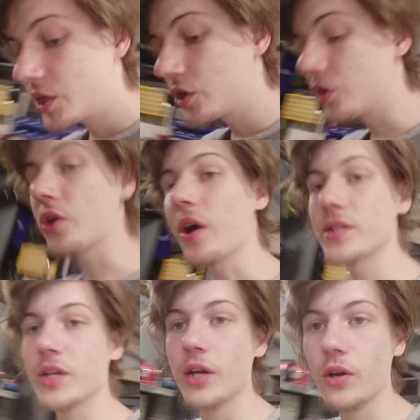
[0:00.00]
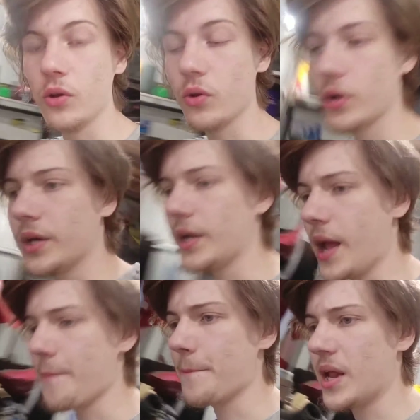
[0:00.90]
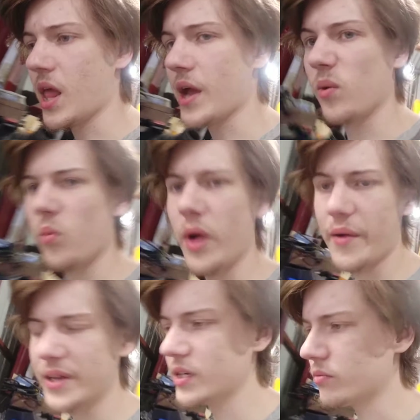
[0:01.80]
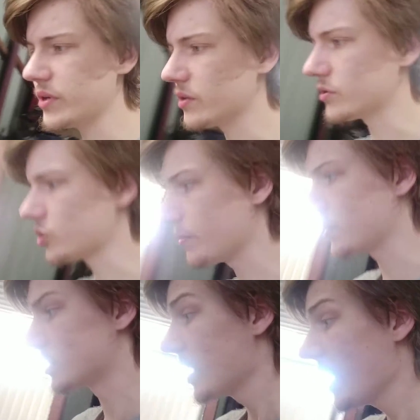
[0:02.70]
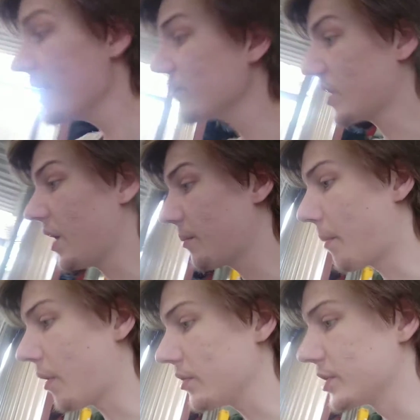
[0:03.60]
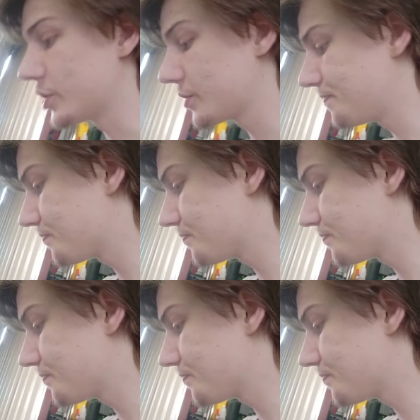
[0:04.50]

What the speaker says: you guys can look at it and be like, wow, he did a really good job of this. Even cut and polish,